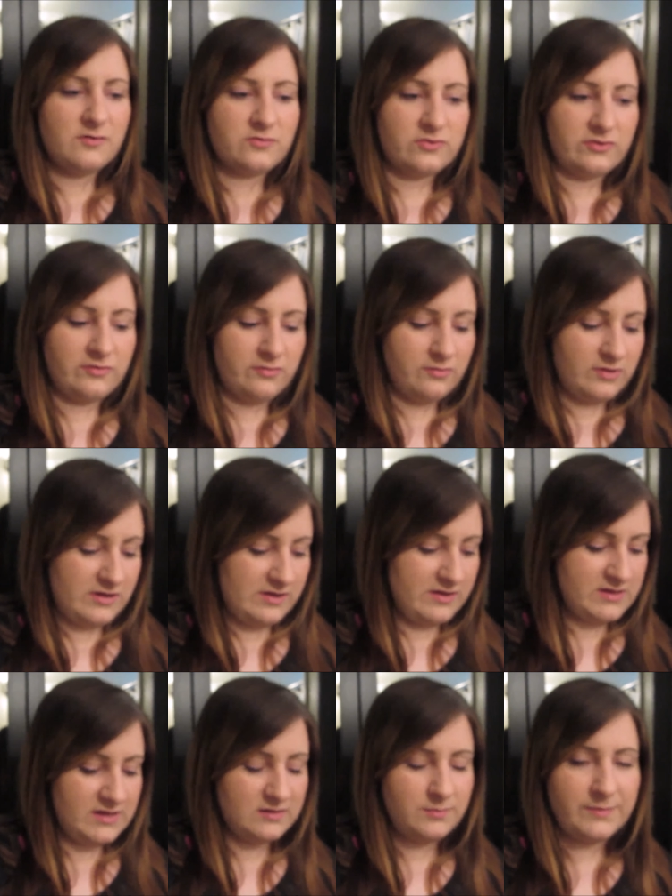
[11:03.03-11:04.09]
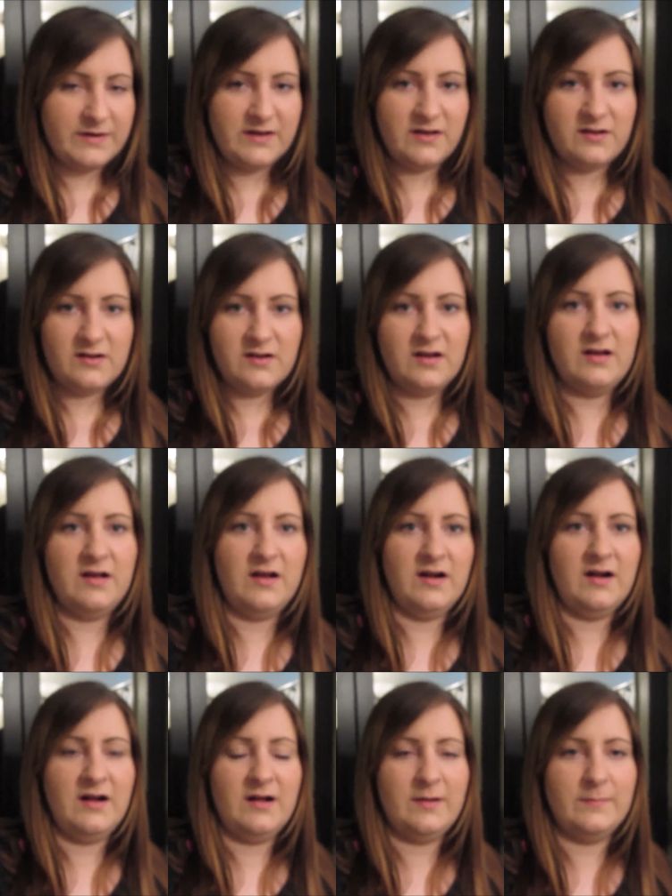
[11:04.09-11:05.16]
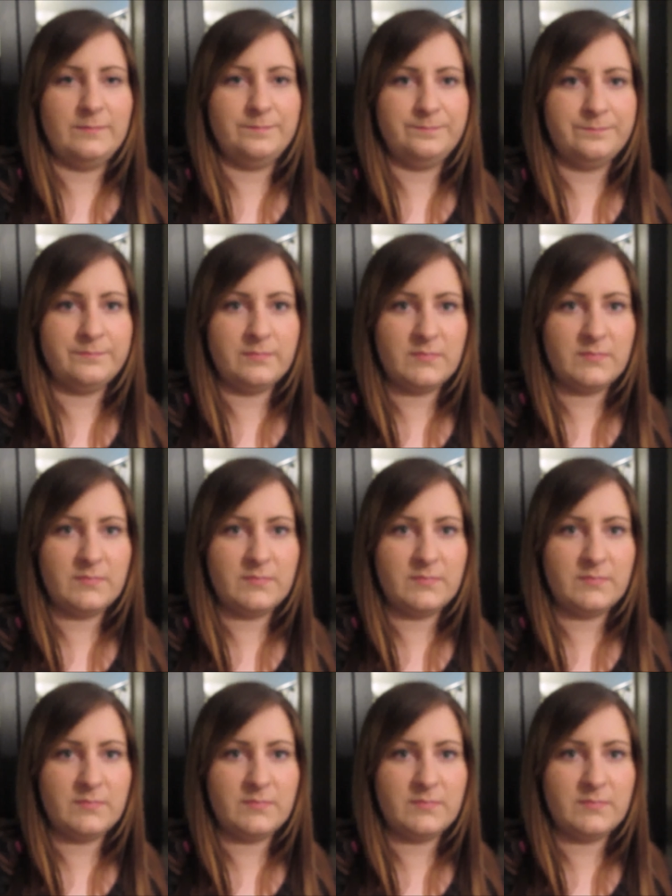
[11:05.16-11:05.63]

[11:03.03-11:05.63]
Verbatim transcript: So that's pretty good. Um,